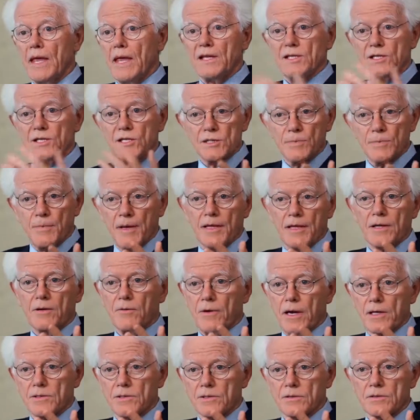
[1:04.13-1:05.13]
anticipating
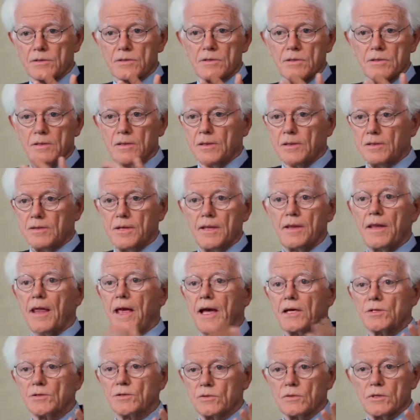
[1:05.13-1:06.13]
corrections than the
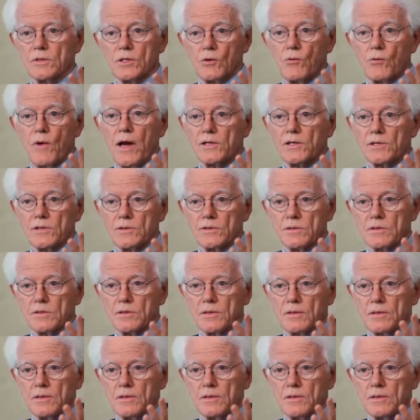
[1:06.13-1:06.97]
actual corrections.